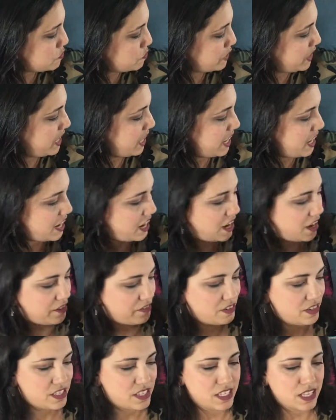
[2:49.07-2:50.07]
we
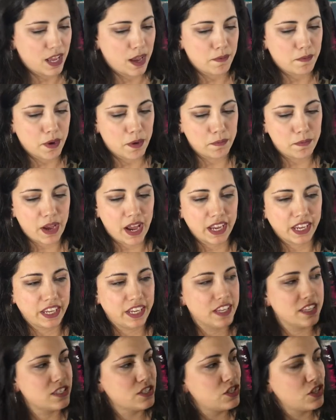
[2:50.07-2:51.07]
have some
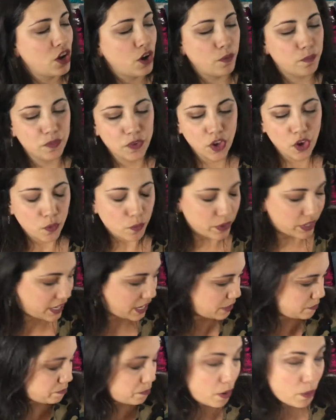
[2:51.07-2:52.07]
baggies. So we
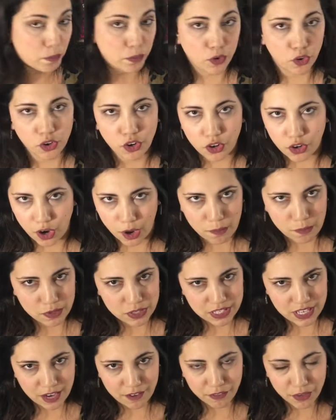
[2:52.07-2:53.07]
get popcorn in
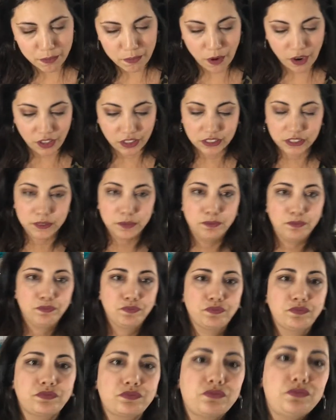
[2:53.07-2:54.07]
almost every box
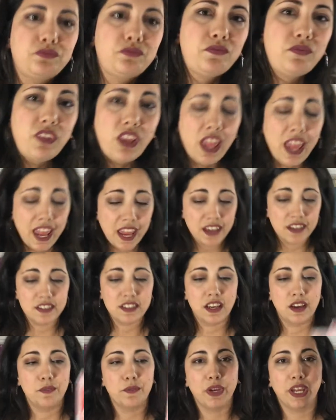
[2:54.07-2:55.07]

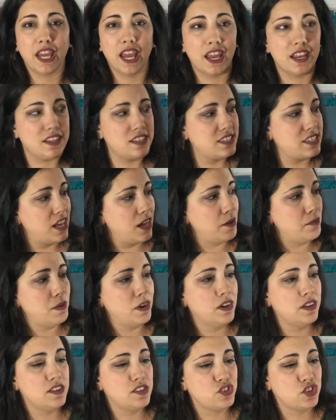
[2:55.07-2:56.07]
and we get some
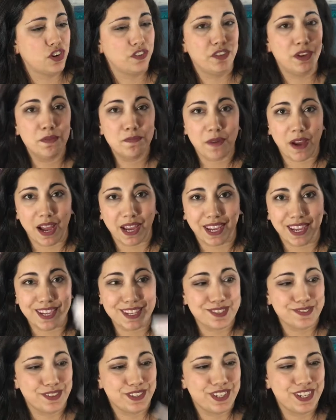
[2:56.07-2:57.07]
serving
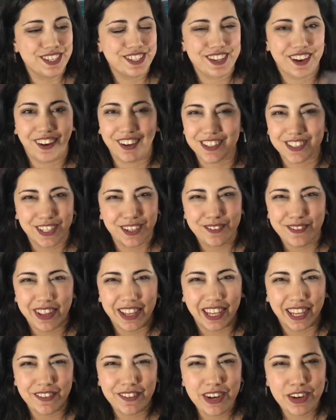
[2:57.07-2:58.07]
baggies, which is awesome.
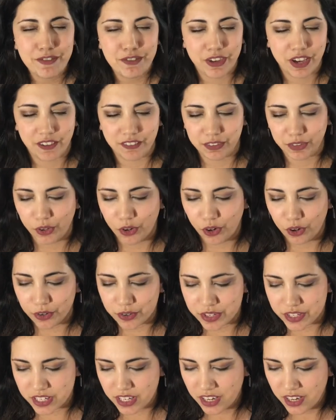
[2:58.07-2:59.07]
Like even if you have to
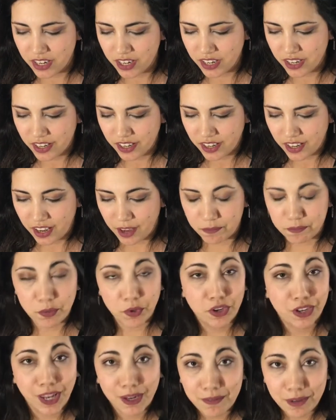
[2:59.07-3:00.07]
host a
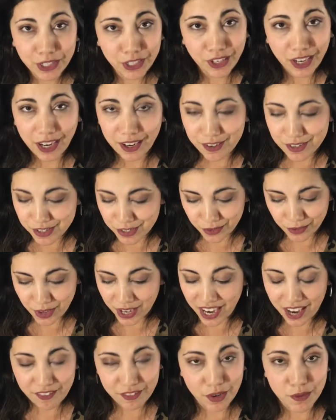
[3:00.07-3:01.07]
book club at your house or
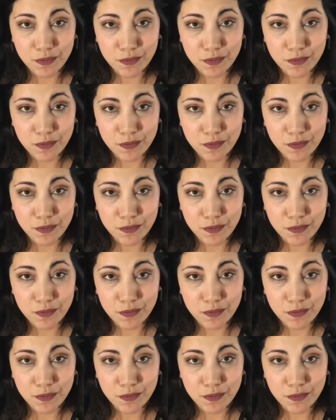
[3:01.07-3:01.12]
whatever,